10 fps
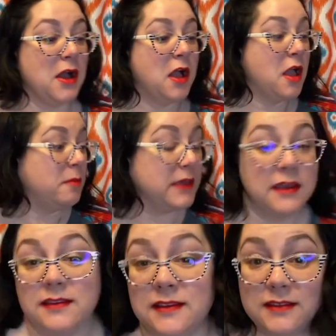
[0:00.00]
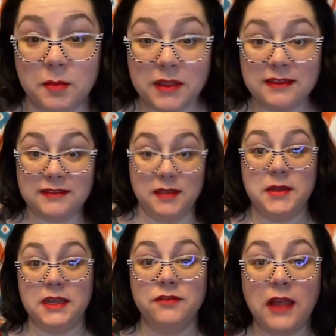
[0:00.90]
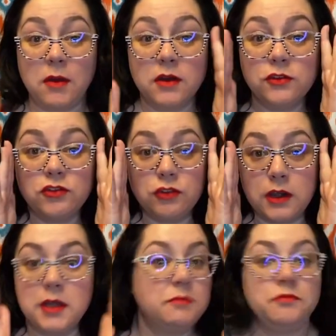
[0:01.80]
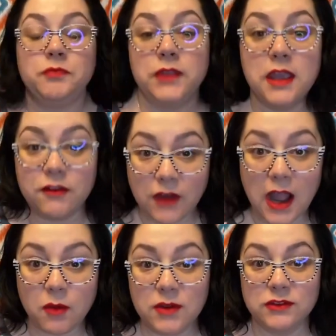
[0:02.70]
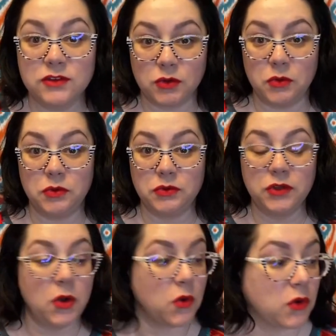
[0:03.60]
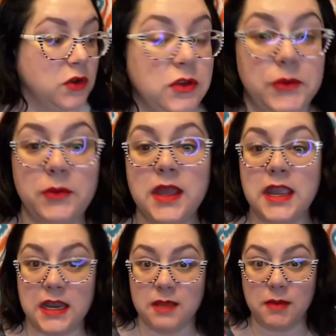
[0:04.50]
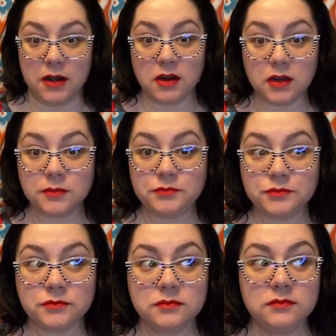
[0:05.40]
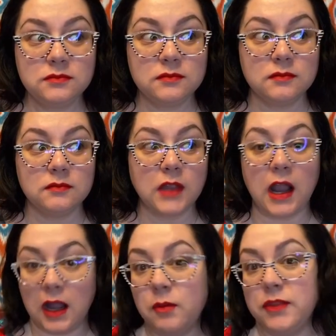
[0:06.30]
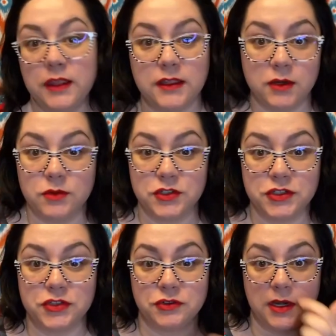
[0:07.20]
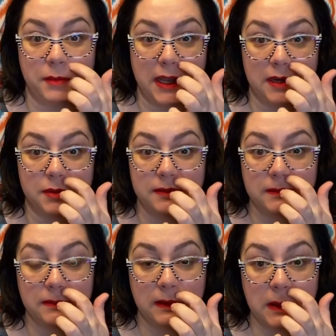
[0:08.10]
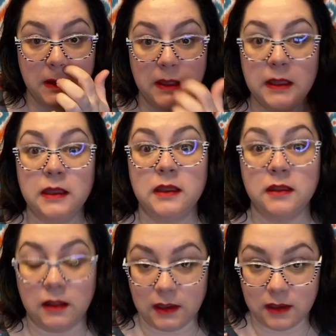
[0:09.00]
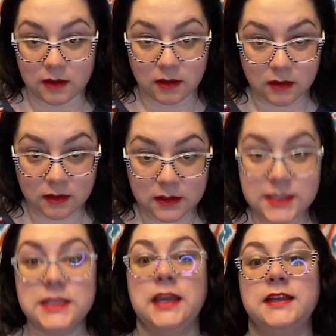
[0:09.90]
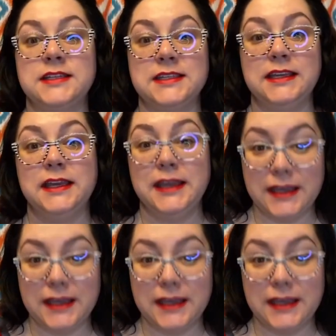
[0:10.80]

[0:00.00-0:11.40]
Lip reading: because some of the CBD flour, straight up, if I wasn't told or knew any better, I would think that it was just straight up cannabis, like THC,